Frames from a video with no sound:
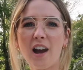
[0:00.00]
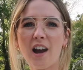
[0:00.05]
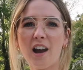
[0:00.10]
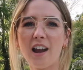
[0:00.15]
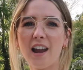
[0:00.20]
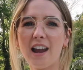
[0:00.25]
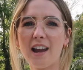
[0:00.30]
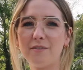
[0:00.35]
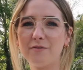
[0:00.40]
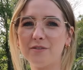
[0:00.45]
I
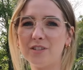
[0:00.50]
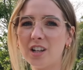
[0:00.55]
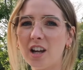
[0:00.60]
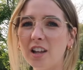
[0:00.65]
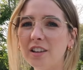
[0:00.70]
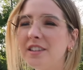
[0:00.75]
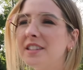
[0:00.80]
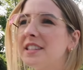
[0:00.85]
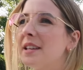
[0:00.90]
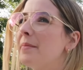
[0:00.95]
have
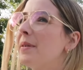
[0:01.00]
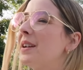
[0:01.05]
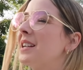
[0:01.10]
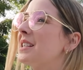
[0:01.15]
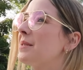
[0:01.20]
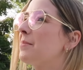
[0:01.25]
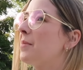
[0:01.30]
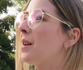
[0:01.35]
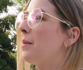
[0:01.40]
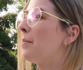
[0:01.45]
done something
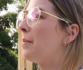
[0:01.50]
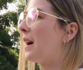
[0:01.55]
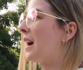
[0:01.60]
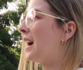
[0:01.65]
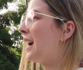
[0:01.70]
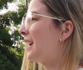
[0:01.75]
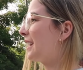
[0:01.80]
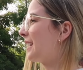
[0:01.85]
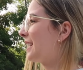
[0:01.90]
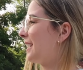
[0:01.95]
to my
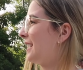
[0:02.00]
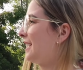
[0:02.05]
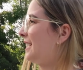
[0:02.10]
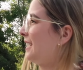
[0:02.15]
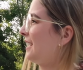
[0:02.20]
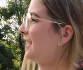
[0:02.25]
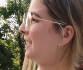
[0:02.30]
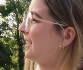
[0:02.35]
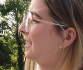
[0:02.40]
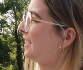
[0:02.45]
back.
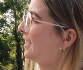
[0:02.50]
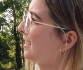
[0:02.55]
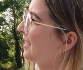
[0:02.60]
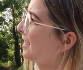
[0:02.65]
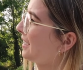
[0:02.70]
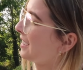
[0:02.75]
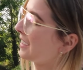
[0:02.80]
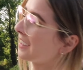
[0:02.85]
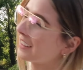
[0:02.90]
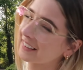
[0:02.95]

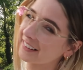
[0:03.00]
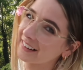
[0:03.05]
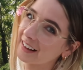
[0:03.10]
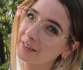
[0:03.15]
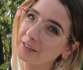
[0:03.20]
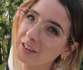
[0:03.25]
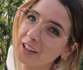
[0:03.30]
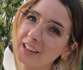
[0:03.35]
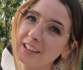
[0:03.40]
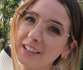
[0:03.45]
I
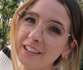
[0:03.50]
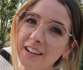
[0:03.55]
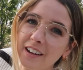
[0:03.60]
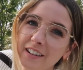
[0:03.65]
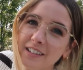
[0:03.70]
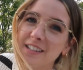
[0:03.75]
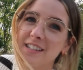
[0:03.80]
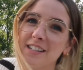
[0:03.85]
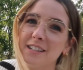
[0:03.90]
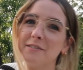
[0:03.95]
sound like a
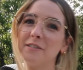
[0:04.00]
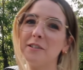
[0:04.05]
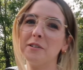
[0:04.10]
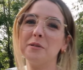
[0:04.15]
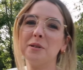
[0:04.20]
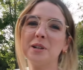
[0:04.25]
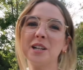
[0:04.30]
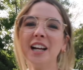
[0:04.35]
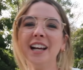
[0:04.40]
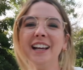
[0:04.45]

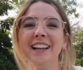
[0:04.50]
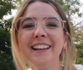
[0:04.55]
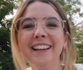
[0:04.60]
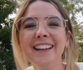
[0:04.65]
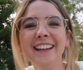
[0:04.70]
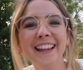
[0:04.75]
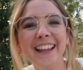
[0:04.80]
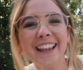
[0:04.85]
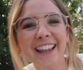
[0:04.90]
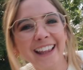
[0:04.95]
90-year-old.
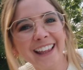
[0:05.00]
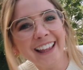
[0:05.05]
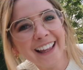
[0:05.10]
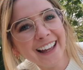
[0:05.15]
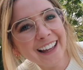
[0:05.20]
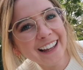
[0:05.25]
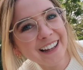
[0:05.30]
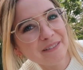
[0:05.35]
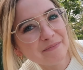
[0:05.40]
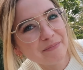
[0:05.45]

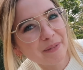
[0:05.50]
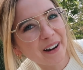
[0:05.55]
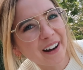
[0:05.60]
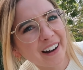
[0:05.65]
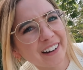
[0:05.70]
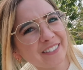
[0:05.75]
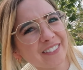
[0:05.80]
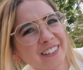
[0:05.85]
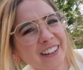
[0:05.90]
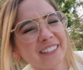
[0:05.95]
But
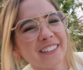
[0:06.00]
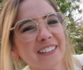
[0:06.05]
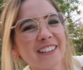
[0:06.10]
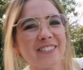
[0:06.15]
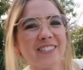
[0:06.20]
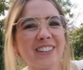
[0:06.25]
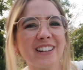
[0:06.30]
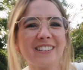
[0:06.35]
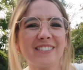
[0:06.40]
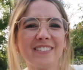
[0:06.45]
I've done
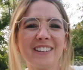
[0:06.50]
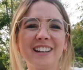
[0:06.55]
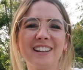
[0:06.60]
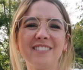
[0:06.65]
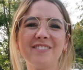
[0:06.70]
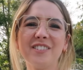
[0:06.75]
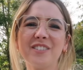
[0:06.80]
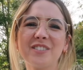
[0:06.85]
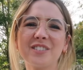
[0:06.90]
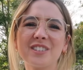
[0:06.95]
something to it and
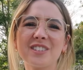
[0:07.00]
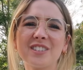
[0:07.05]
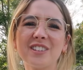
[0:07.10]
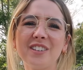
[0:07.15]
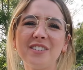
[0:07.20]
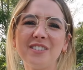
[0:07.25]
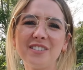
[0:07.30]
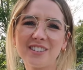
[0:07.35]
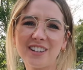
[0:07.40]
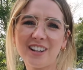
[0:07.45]
it feels
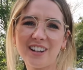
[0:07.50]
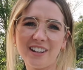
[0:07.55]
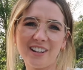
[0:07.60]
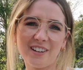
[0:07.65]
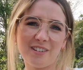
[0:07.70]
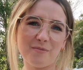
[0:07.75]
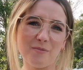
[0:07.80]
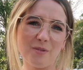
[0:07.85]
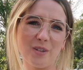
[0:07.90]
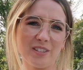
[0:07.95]
so tight
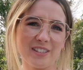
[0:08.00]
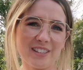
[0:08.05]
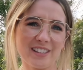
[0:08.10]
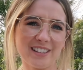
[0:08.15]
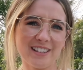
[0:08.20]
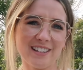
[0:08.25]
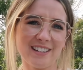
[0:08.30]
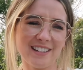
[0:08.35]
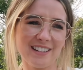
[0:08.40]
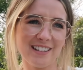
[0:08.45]
on one
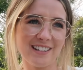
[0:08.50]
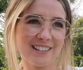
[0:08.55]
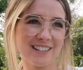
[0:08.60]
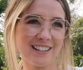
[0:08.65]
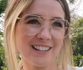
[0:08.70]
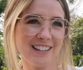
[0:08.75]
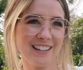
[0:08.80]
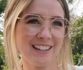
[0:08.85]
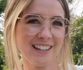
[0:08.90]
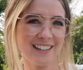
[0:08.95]
side.
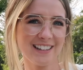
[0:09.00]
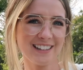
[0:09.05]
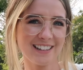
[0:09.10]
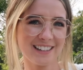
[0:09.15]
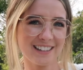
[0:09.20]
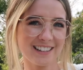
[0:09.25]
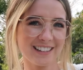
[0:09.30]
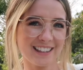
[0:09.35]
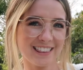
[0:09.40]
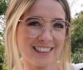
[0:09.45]

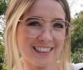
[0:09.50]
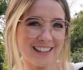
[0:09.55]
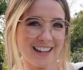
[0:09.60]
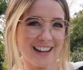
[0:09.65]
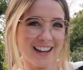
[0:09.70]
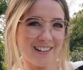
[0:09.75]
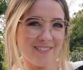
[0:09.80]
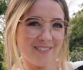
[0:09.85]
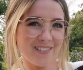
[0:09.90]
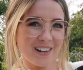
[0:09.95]
Like
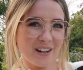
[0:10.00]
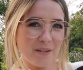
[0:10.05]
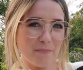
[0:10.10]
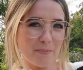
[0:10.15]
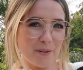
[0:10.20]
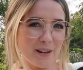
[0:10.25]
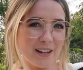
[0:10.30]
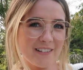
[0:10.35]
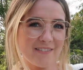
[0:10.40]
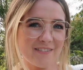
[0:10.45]
that, when I
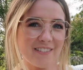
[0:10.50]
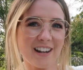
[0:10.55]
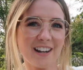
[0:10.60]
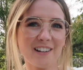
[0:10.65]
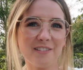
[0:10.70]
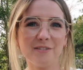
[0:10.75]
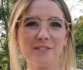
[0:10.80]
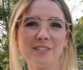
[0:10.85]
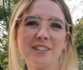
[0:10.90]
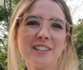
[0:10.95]
pull it
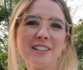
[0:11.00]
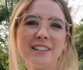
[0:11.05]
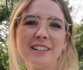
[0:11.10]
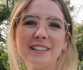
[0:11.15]
round.